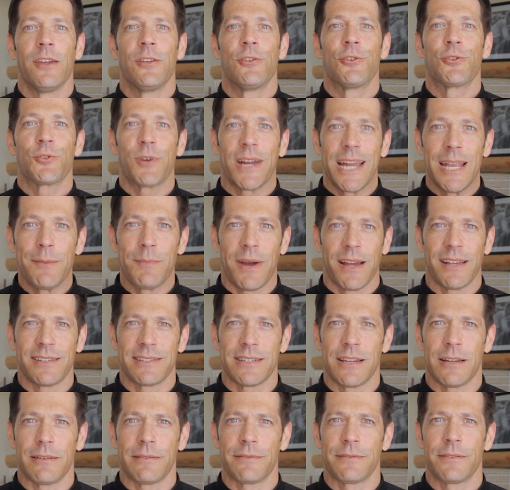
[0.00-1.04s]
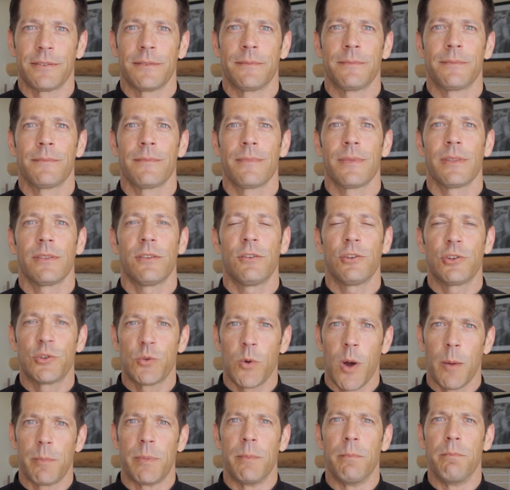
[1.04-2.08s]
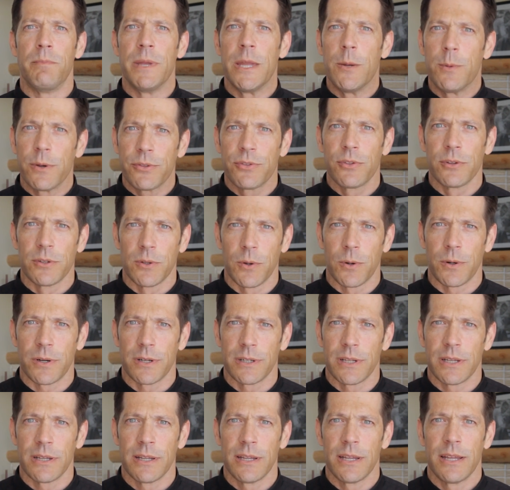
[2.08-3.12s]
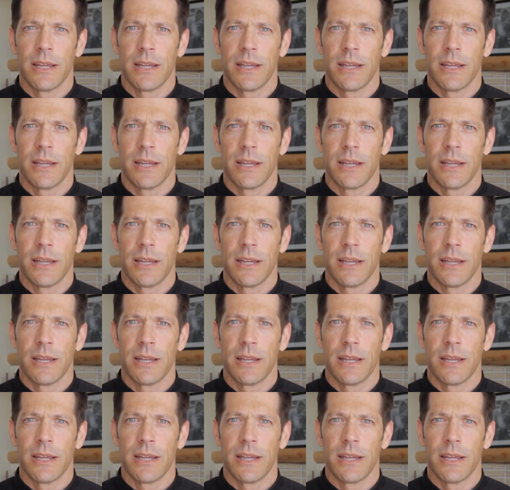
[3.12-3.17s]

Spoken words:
train myself to show up and be with the Lord